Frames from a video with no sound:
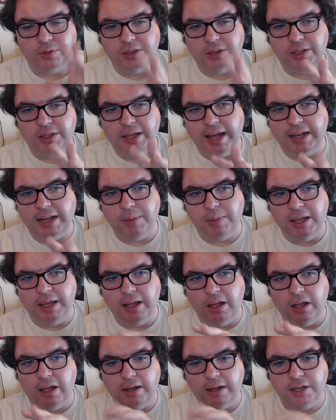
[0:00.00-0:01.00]
the anime
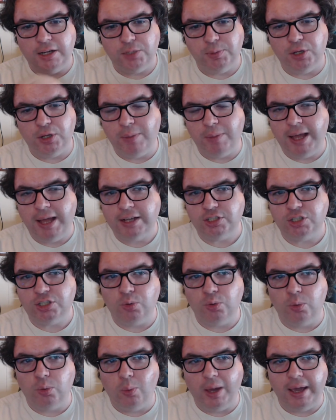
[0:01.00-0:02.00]
on HBO Max go
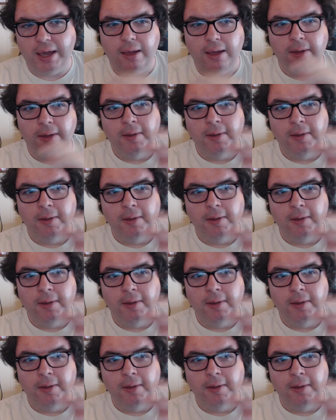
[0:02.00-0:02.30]
away?